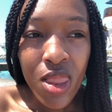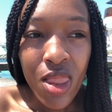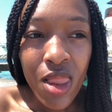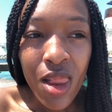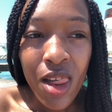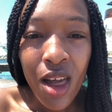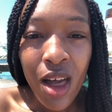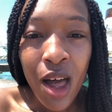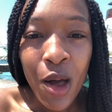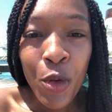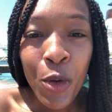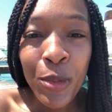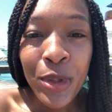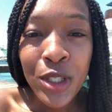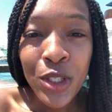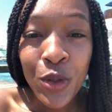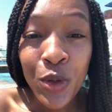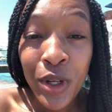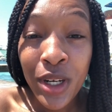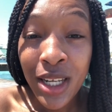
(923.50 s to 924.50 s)
I won't be
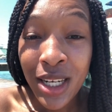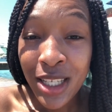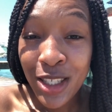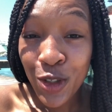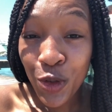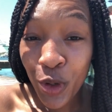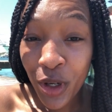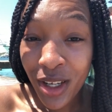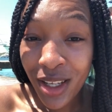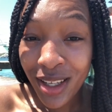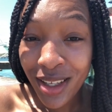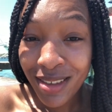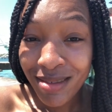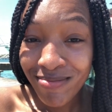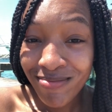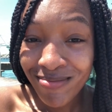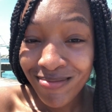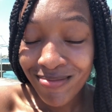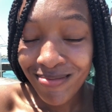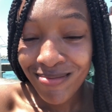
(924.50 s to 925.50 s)
doing any
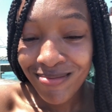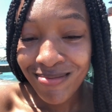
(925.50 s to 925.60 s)
snorkeling.